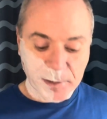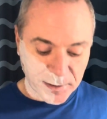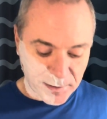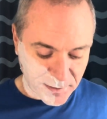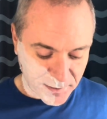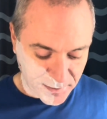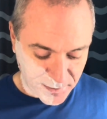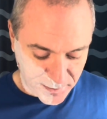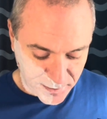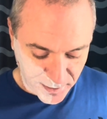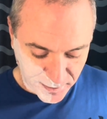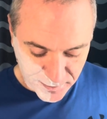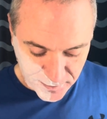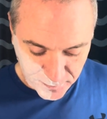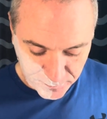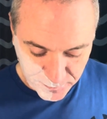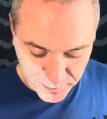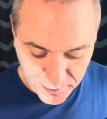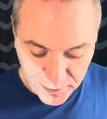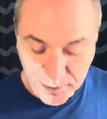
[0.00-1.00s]
just not
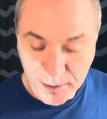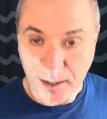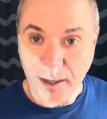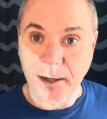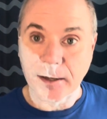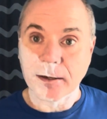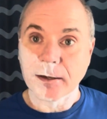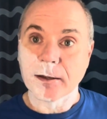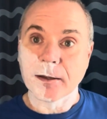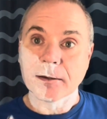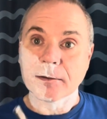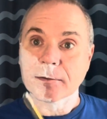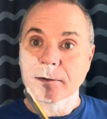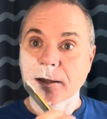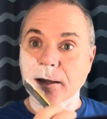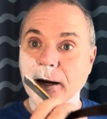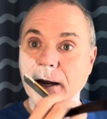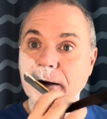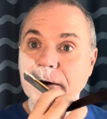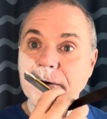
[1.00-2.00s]
something
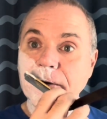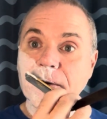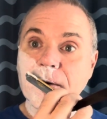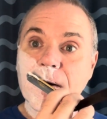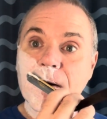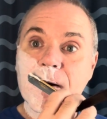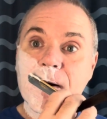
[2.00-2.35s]
that I do.